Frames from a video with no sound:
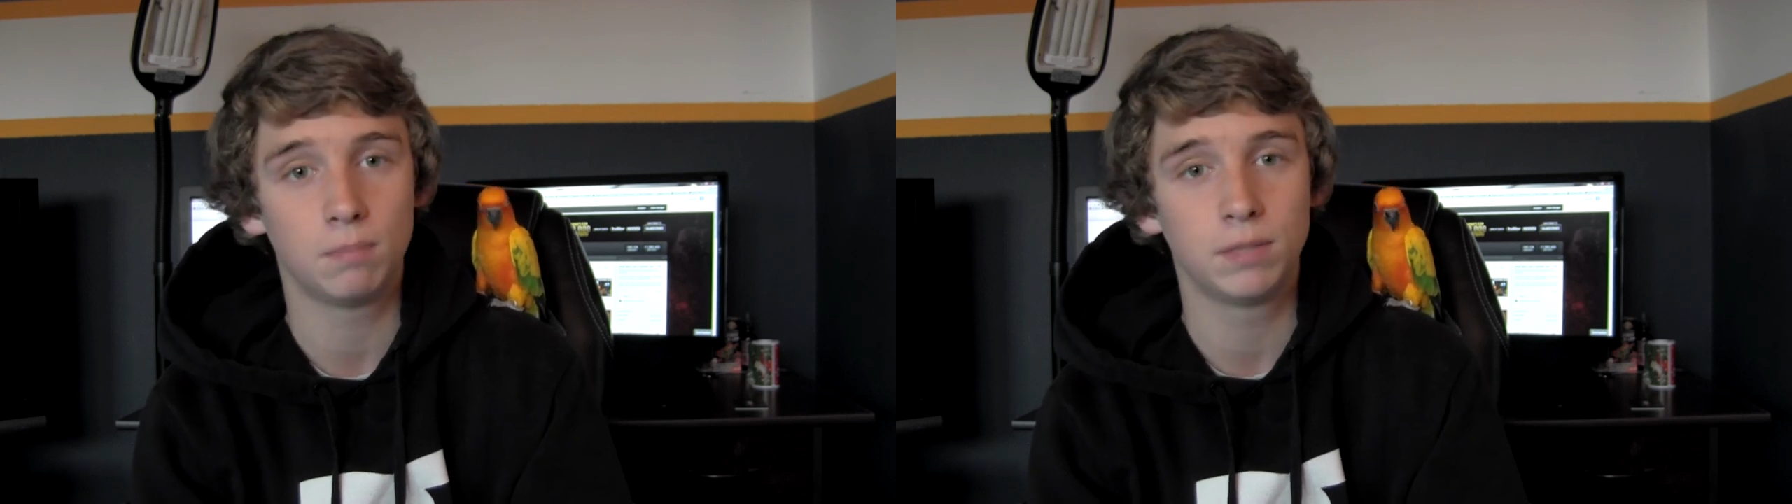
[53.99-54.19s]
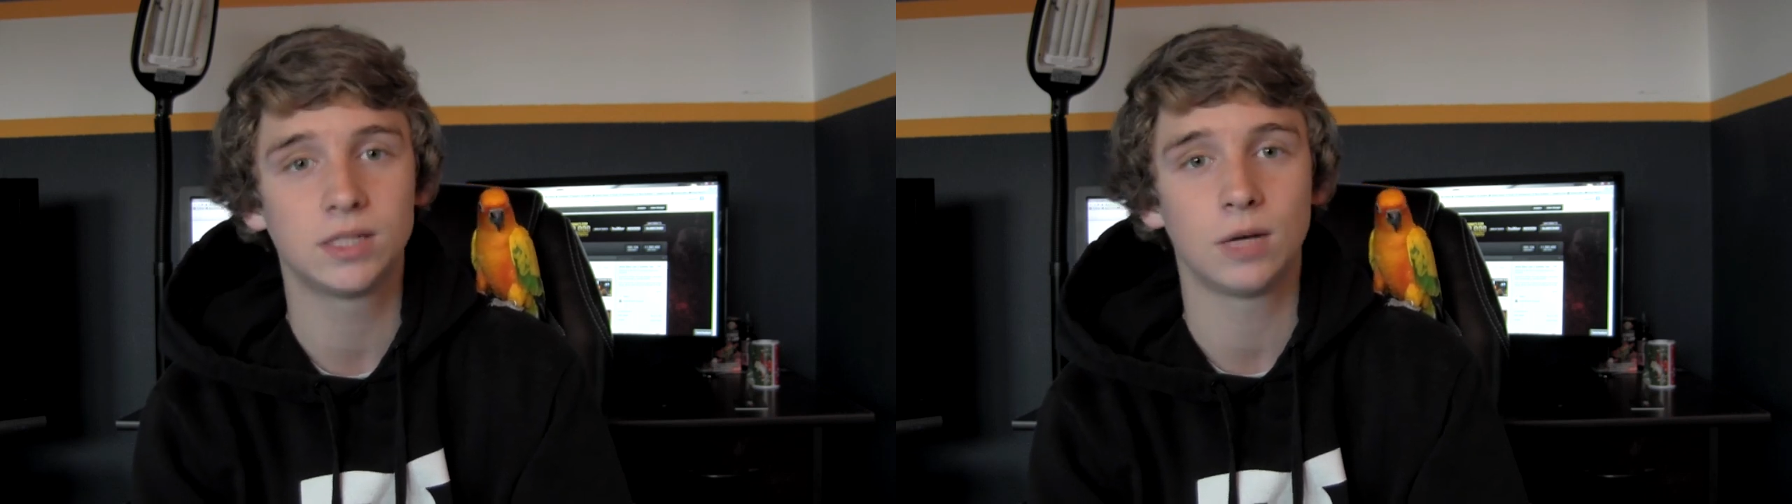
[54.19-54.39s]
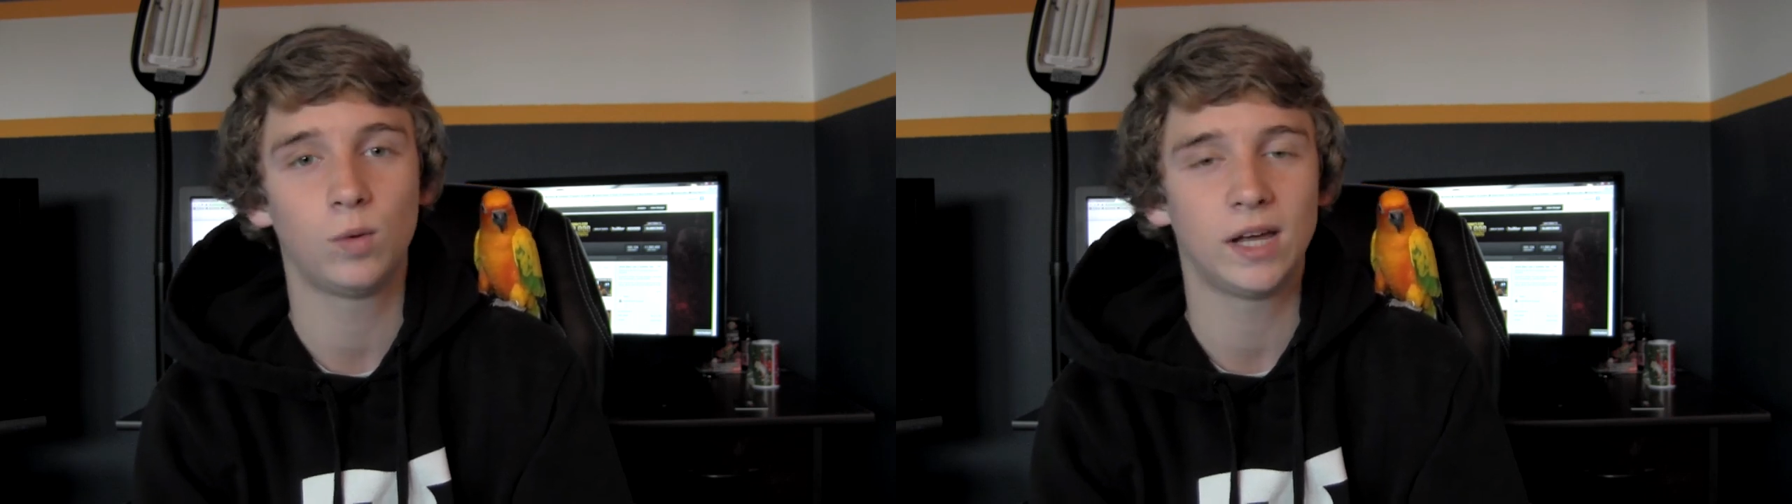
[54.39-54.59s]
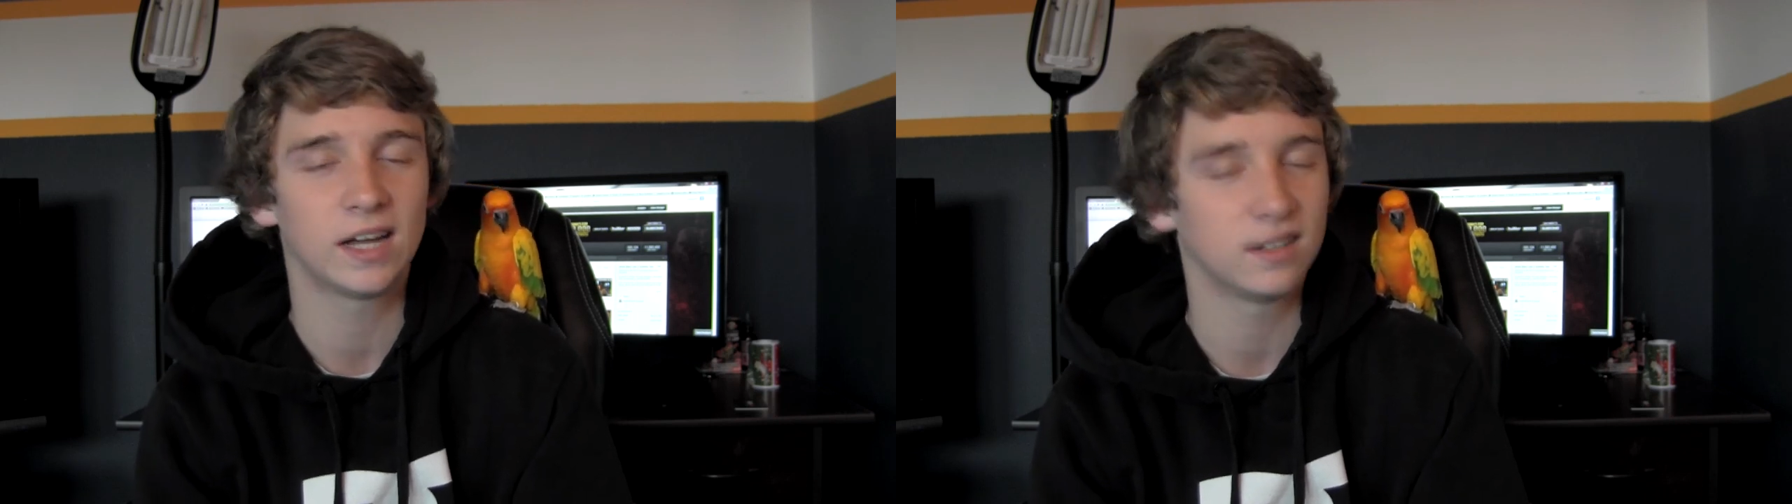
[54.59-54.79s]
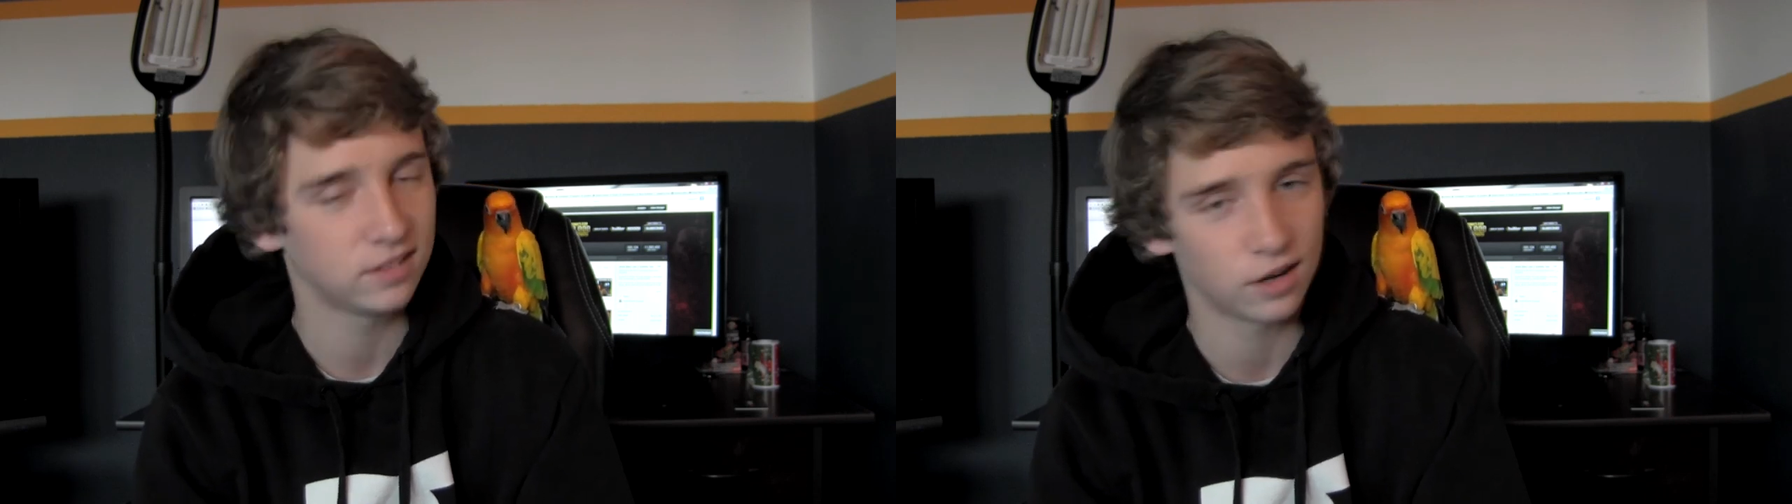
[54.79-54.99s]
a, busy
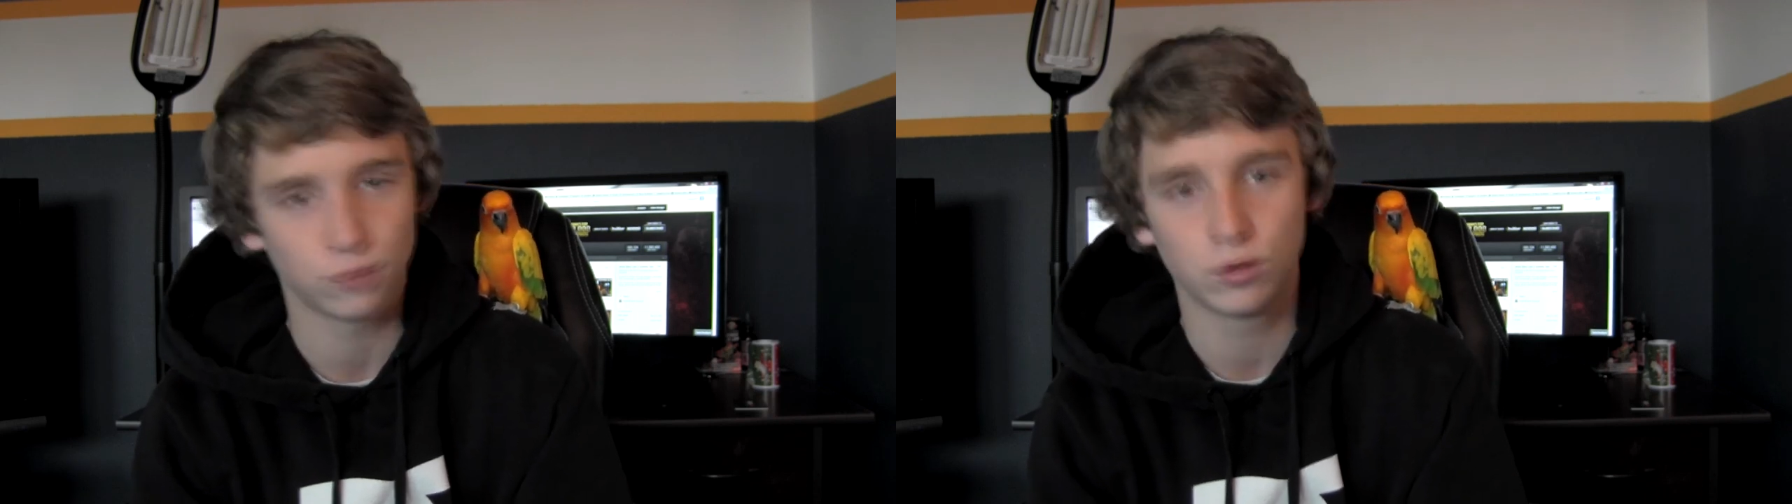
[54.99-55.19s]
week, and you know,